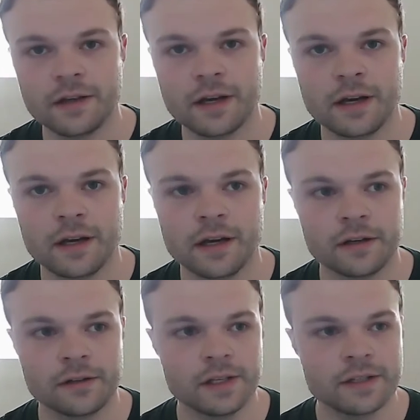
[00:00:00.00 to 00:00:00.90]

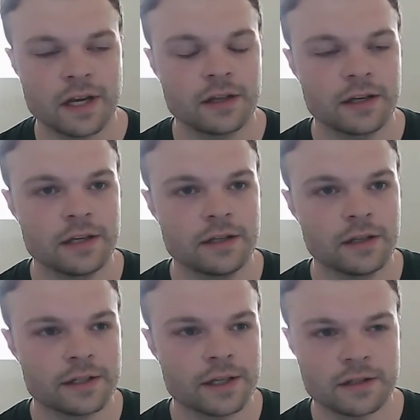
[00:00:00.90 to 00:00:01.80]
It's kind of like he
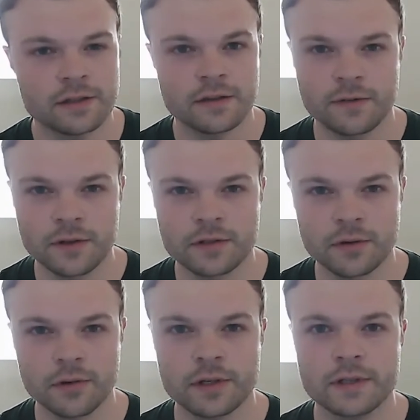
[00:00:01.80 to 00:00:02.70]
takes a
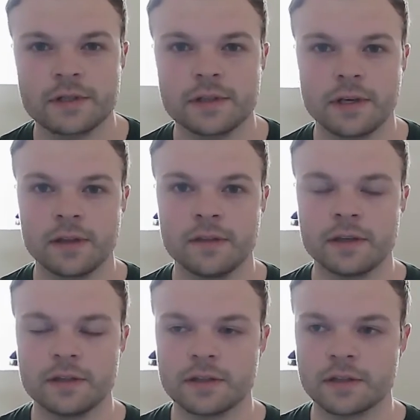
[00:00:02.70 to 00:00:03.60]
thesaurus and
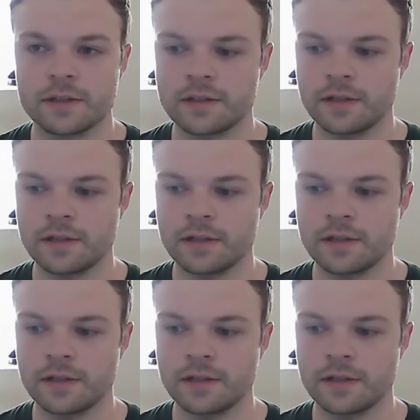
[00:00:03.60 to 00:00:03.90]
then just